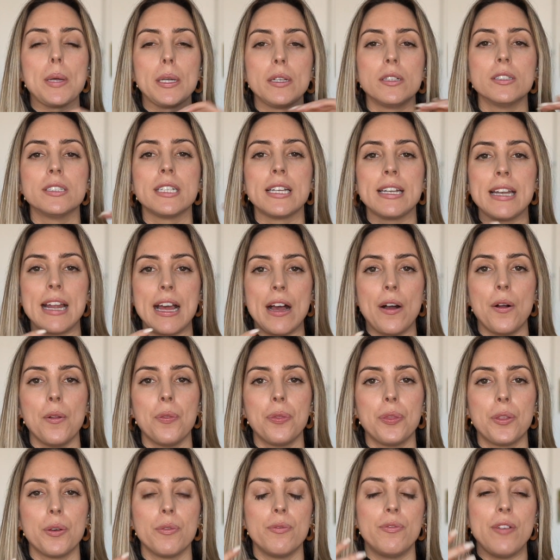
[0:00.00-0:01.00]
building
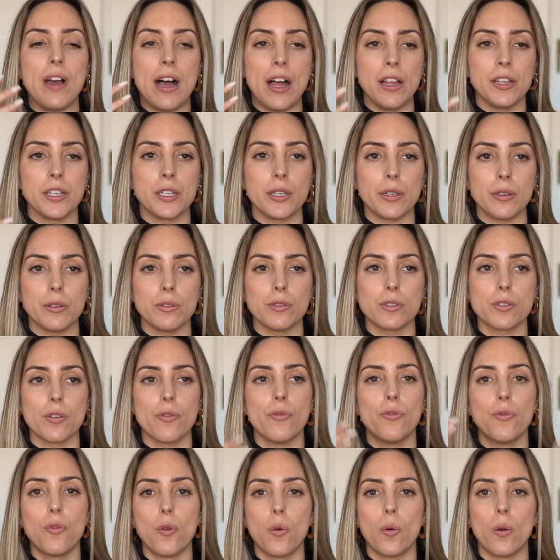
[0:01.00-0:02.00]
out the
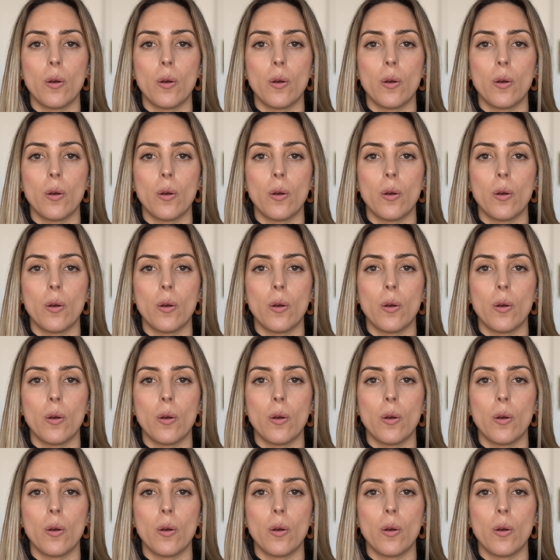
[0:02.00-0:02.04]
values